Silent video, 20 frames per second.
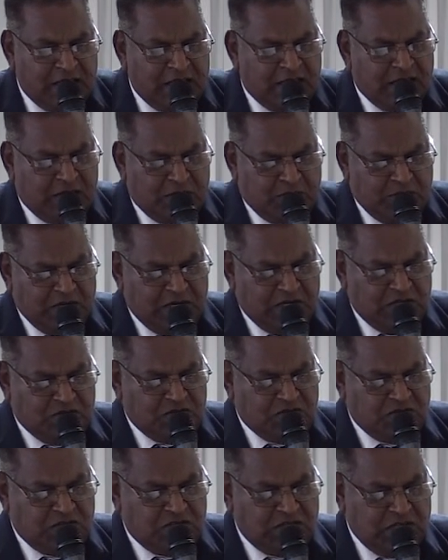And we need
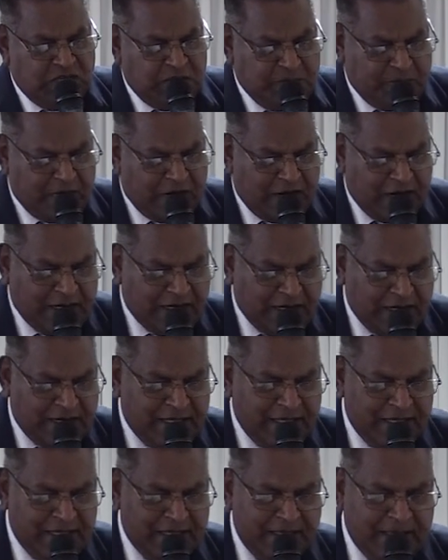to keep
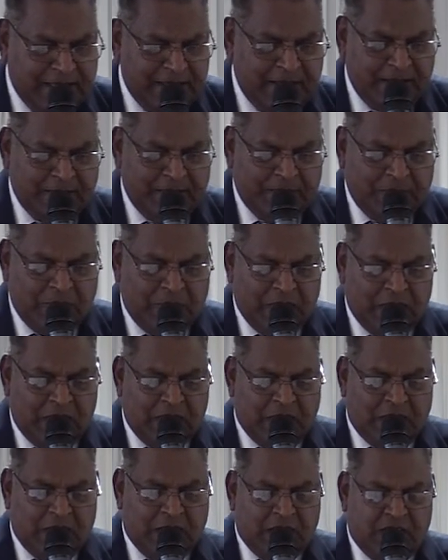running.
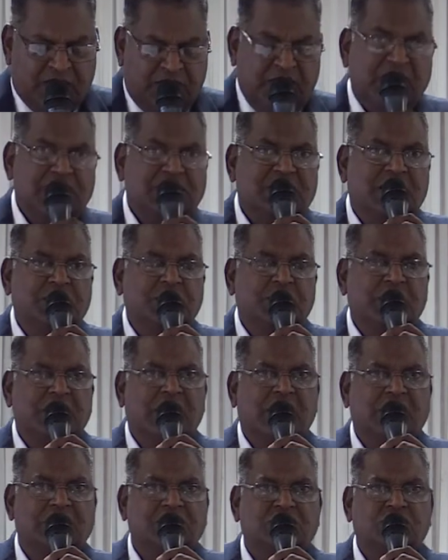Firstly, we
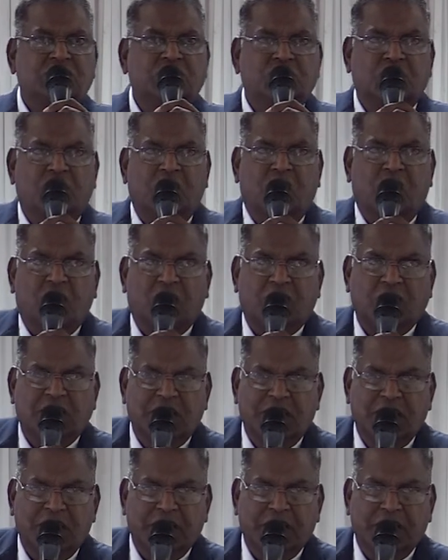run to God.